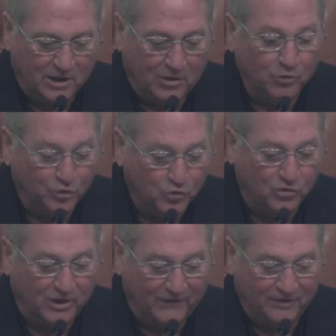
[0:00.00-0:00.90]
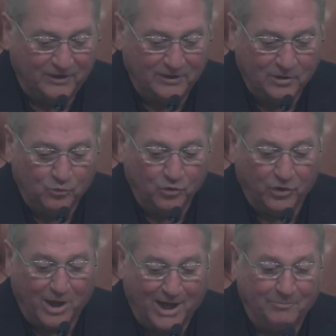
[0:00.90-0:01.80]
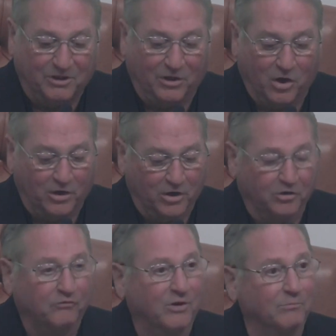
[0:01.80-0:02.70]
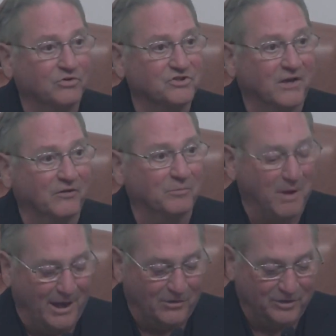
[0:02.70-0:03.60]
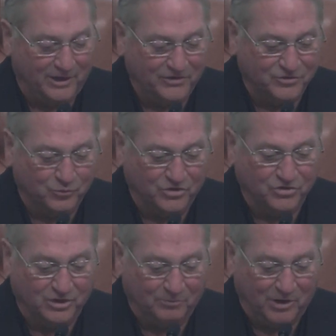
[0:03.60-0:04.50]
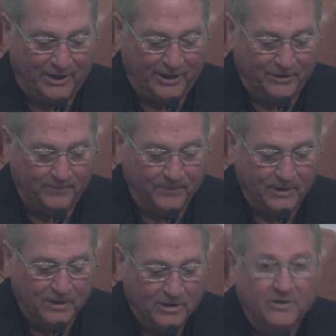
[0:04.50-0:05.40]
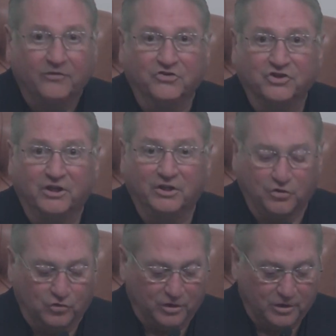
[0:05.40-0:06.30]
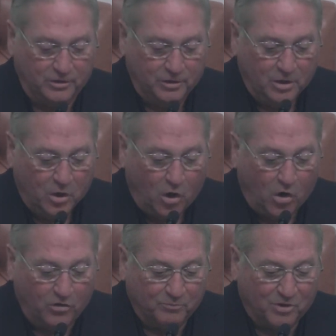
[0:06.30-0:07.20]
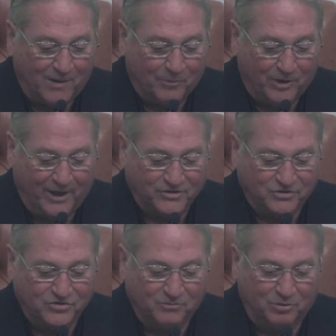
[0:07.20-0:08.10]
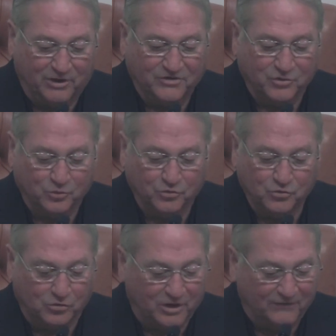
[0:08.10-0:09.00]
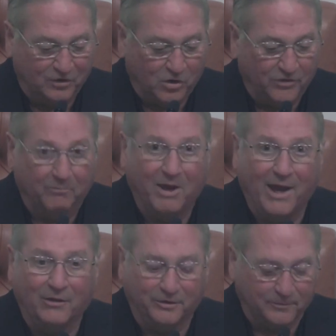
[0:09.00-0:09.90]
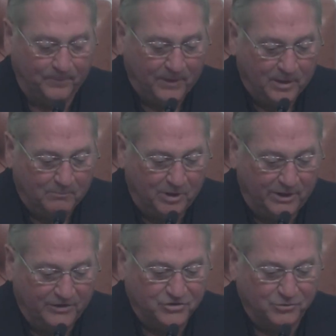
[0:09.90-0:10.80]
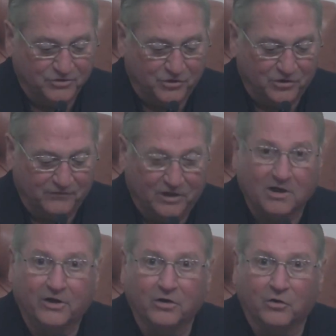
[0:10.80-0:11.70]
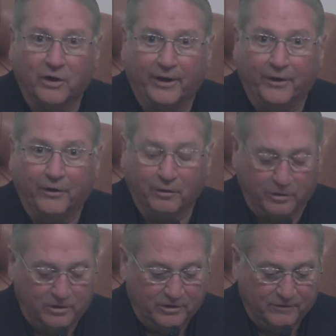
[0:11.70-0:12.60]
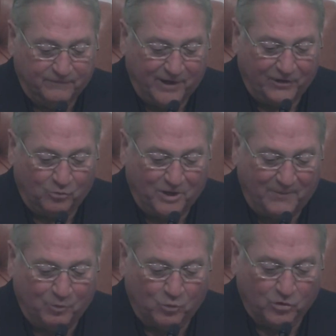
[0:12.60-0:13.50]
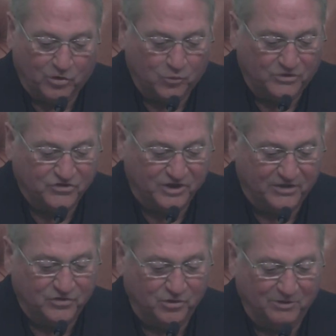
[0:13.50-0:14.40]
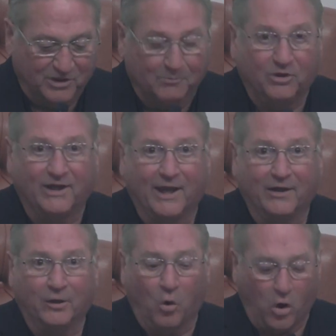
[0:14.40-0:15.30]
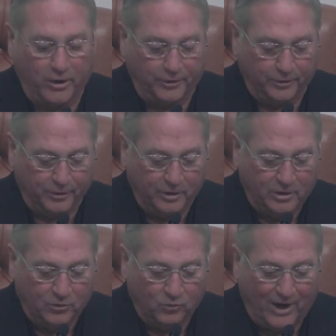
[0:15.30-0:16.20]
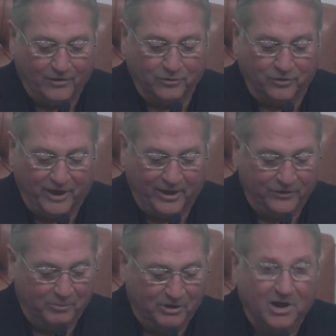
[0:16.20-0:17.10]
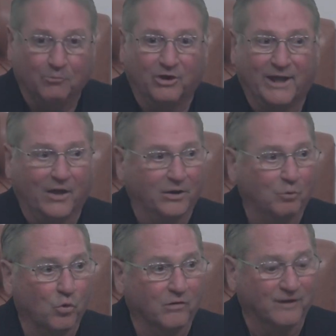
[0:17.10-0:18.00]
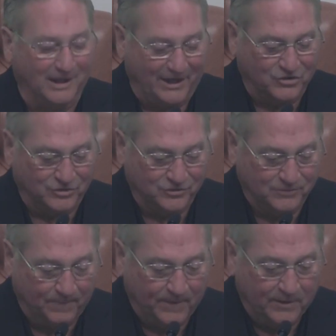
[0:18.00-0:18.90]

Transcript: uh, renewal levy, will not be on our November 7th ballot as originally planned. The city took all the proper actions to place the renewal levy on the ballot, but as a result of a clerical error, the final paperwork was sent to the Montgomery County Auditor rather than the Montgomery County Board of Elections.